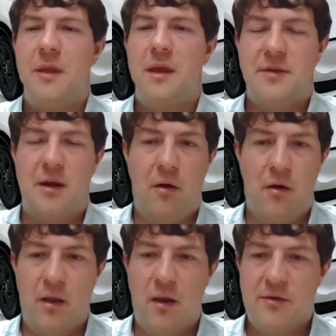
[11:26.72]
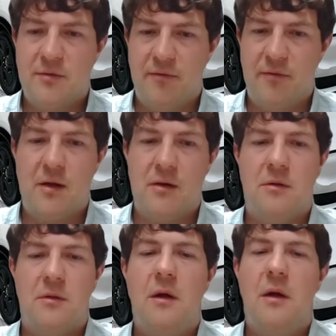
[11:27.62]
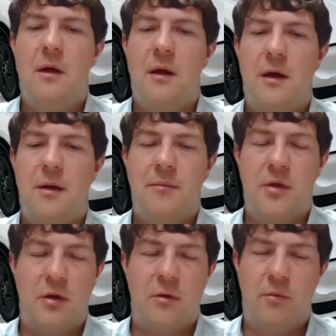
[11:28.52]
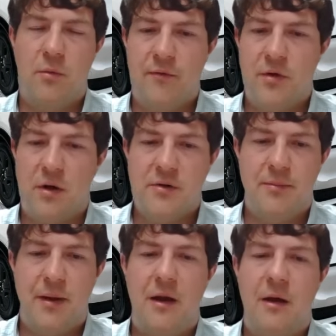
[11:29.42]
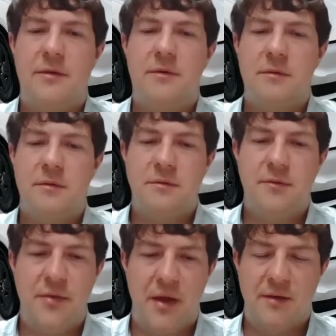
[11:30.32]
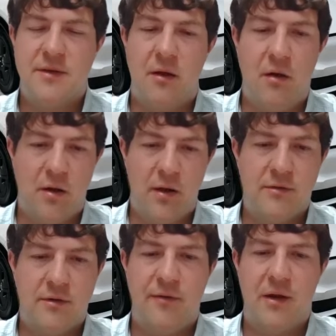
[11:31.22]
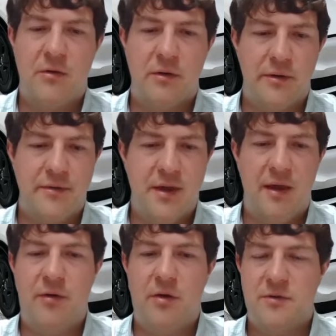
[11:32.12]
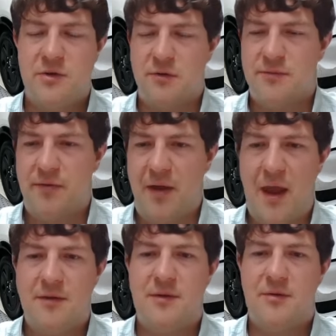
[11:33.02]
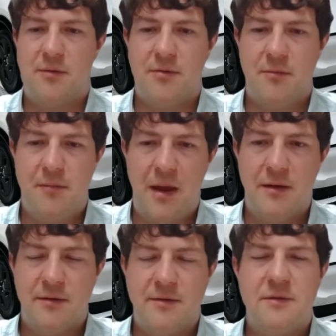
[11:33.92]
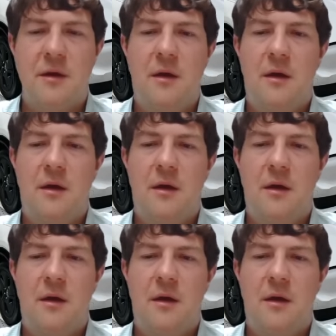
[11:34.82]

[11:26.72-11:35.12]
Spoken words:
It's an all-electric vehicle. You know, we've talked about things that all-electric vehicle can save you in terms of gas, in terms of maintenance.